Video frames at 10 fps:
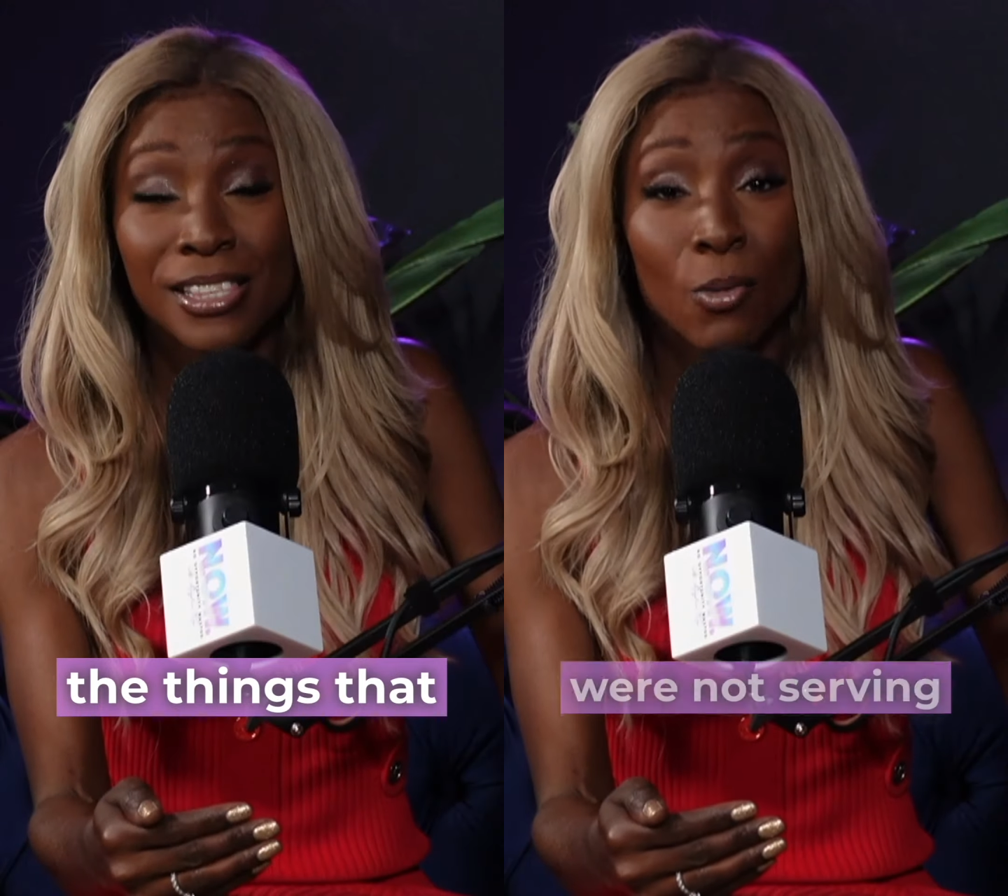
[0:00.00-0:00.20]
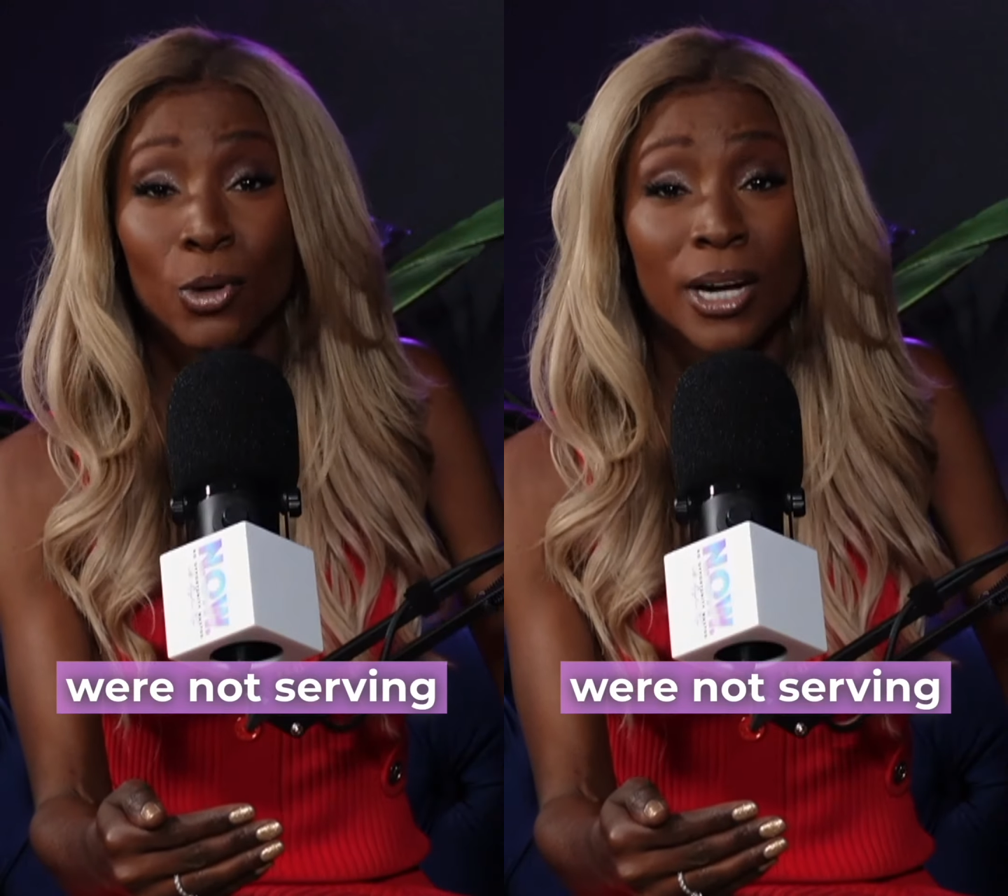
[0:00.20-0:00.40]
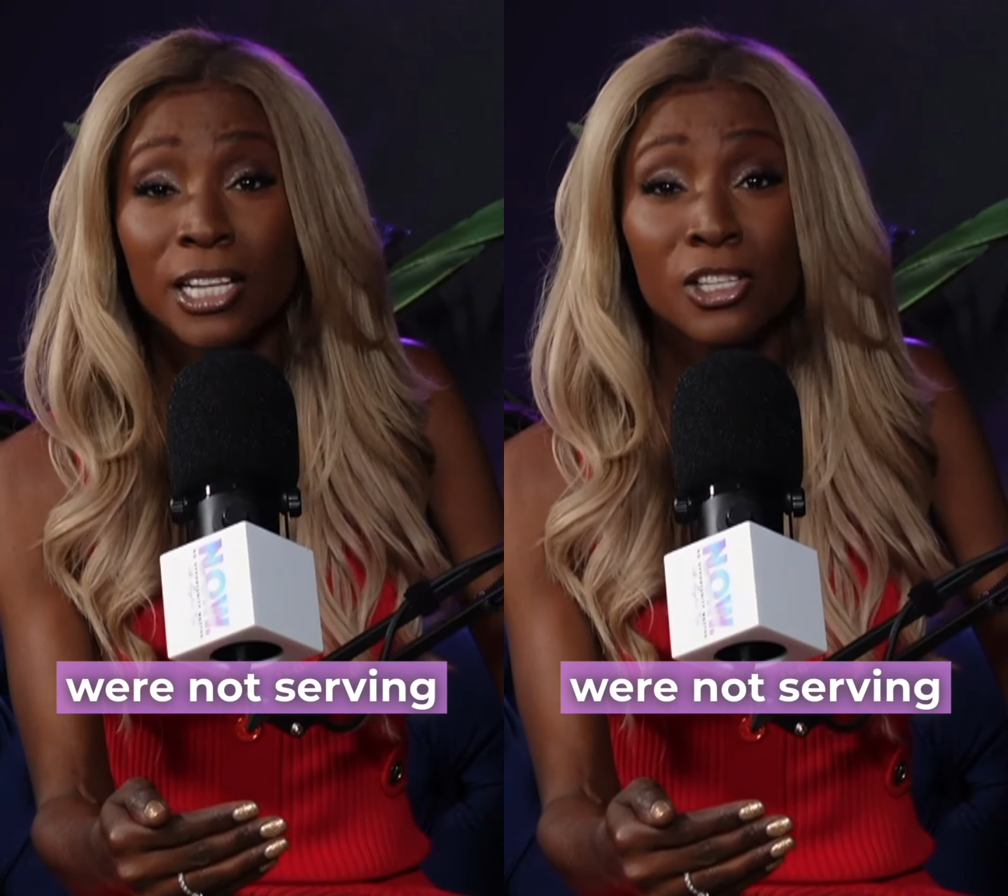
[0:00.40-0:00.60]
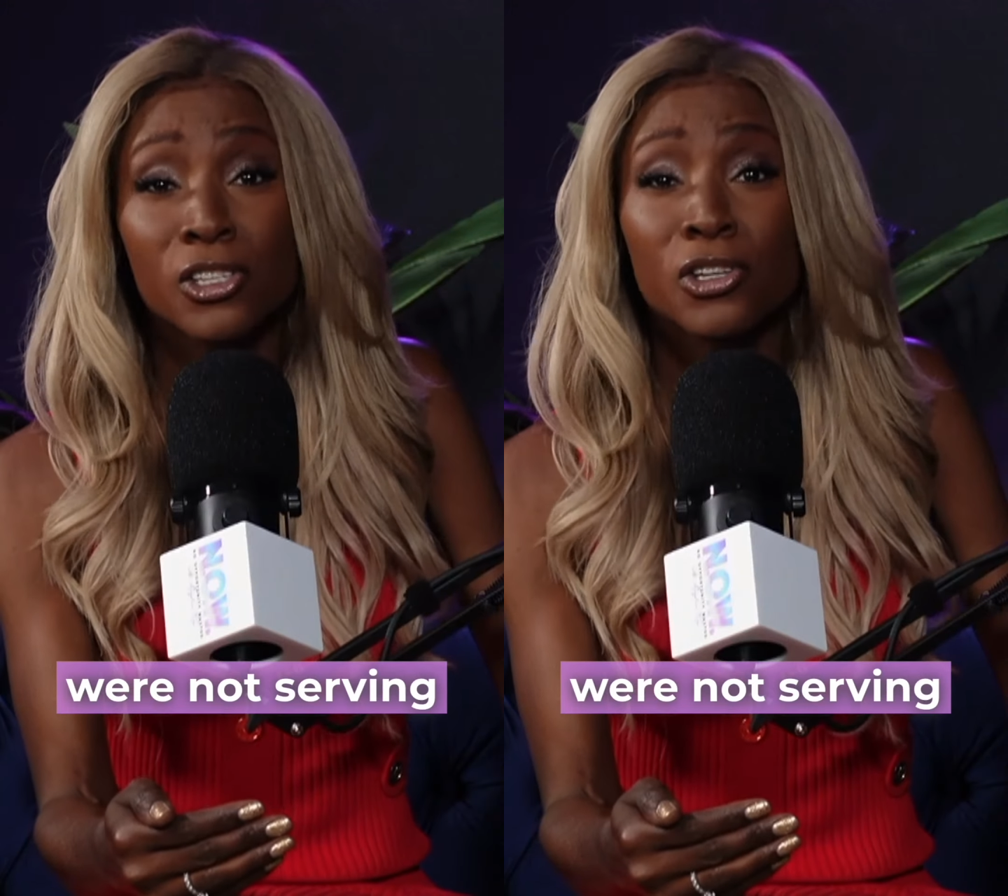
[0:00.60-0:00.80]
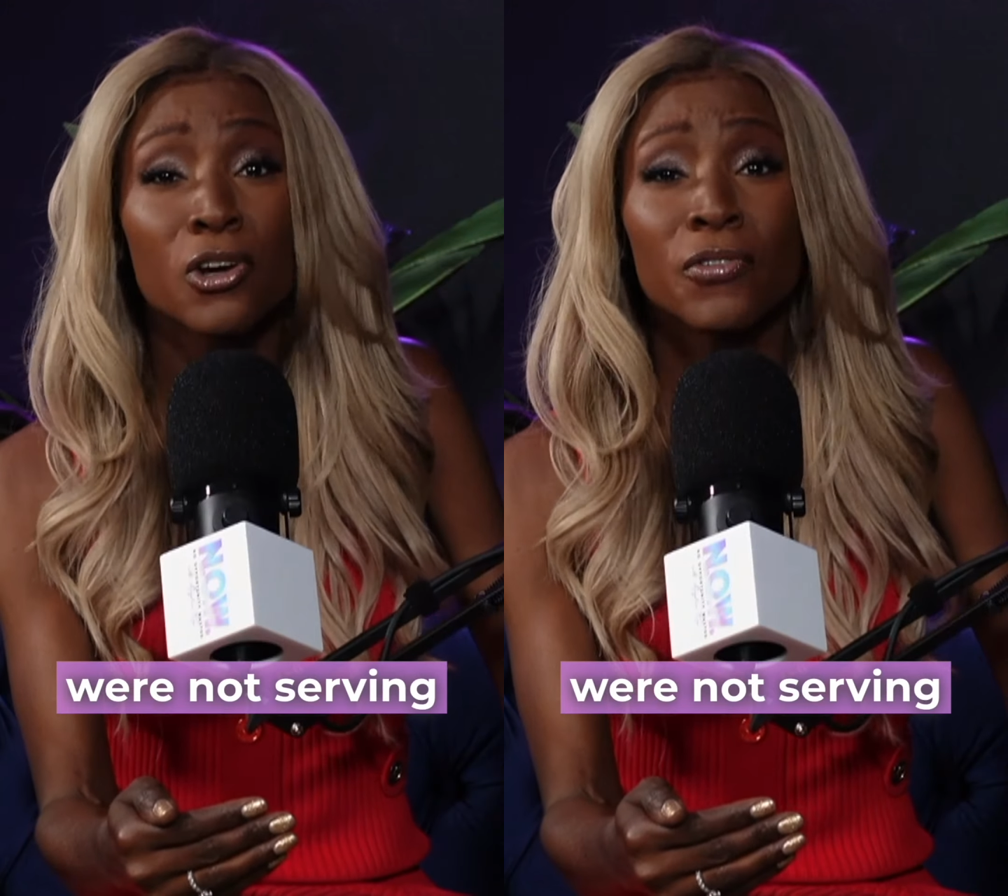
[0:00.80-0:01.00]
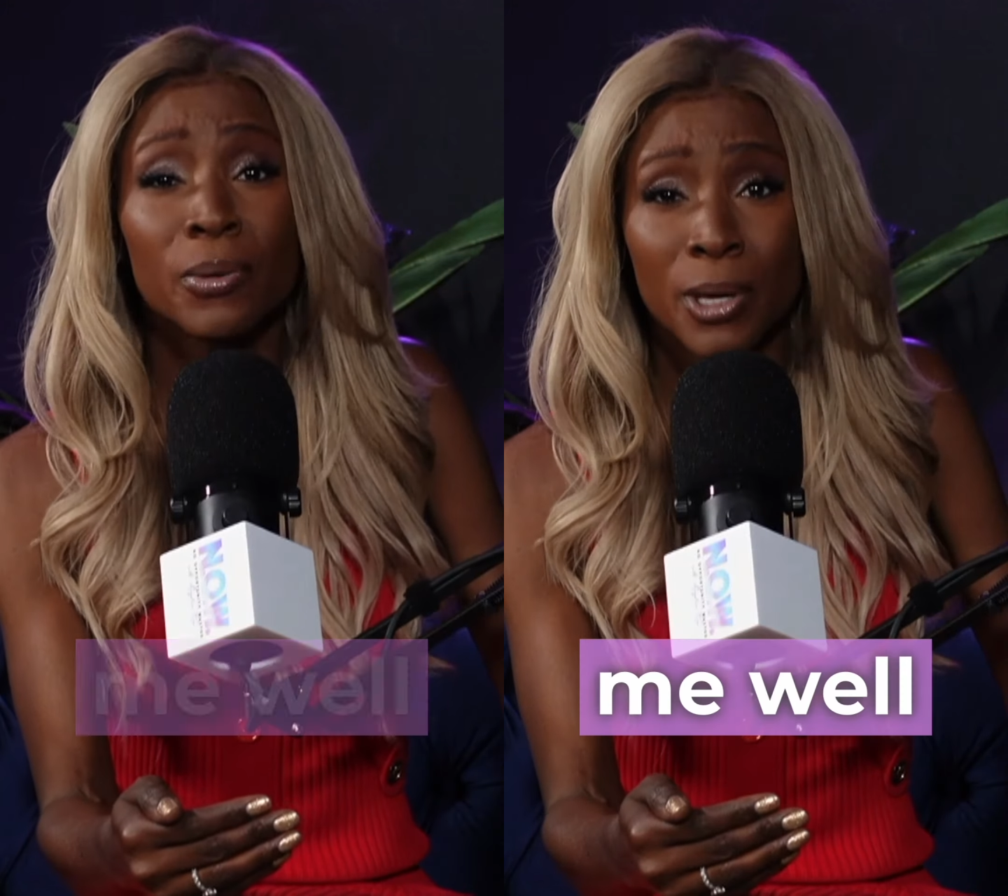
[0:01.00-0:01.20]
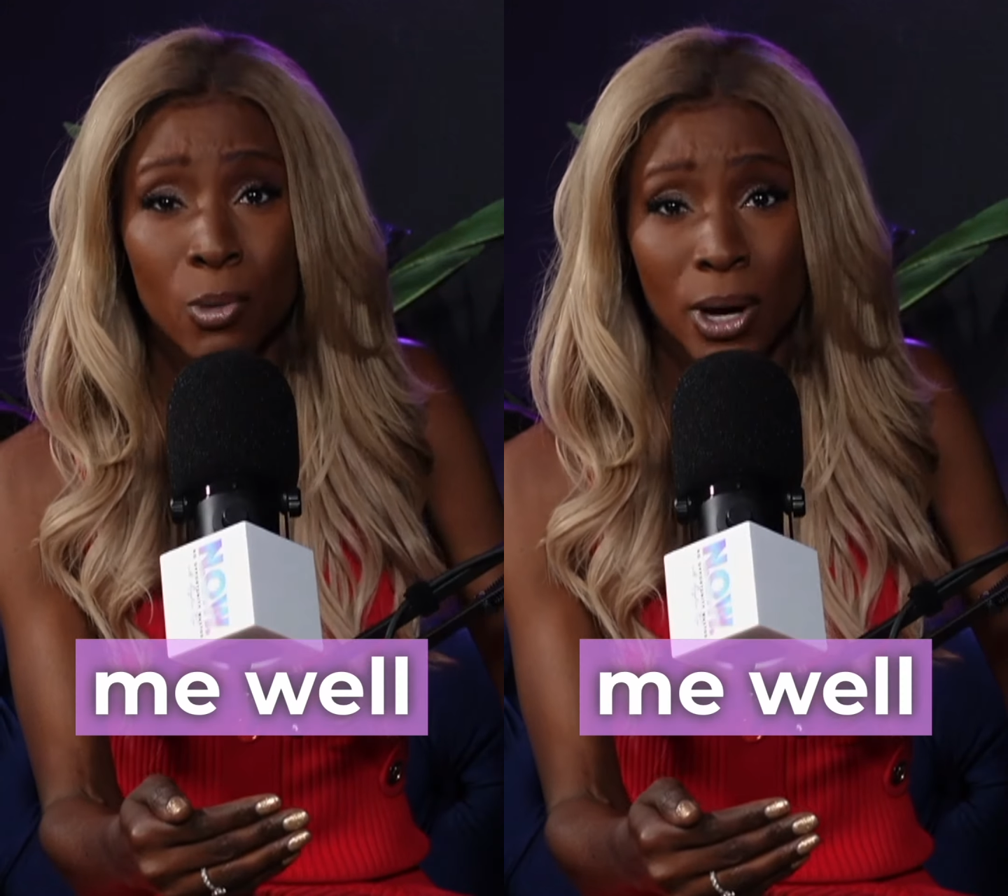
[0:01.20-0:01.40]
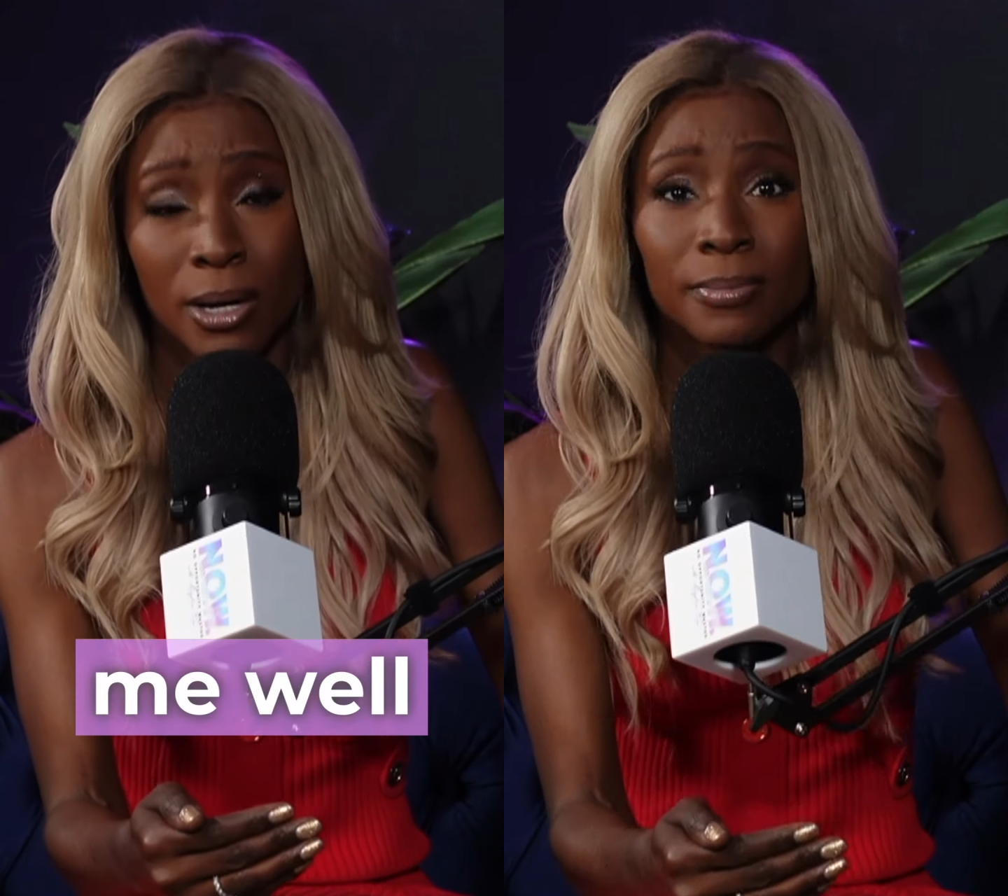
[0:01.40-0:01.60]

that were not serving me well.